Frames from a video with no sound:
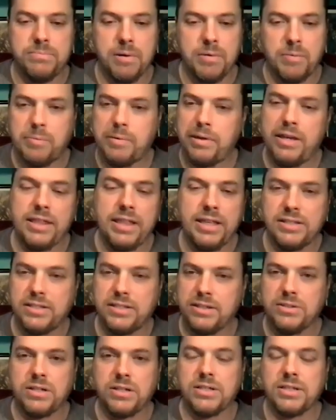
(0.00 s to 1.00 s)
Bumblebee, and these
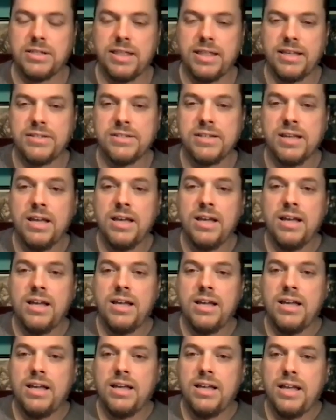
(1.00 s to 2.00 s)
kinds of things,
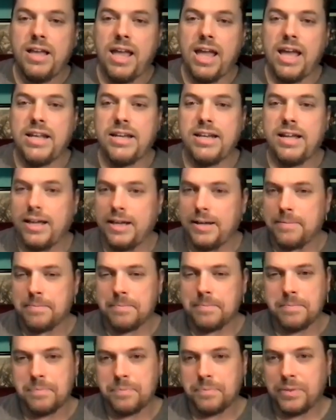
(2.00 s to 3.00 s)
and
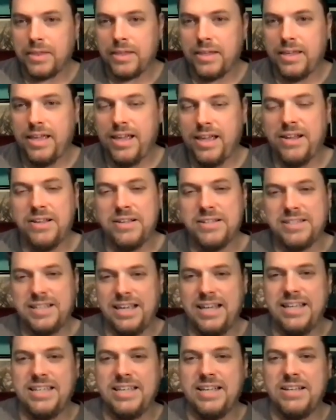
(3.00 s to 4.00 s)

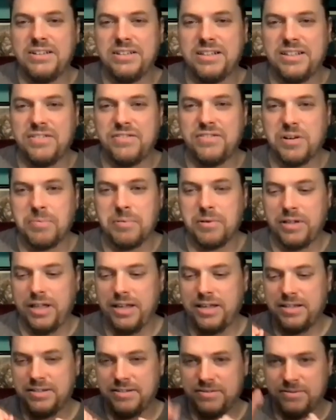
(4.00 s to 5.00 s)
seeing Yellow Cliff Jumper
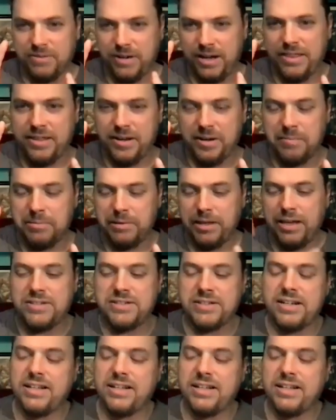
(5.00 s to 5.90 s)
like right there blazing.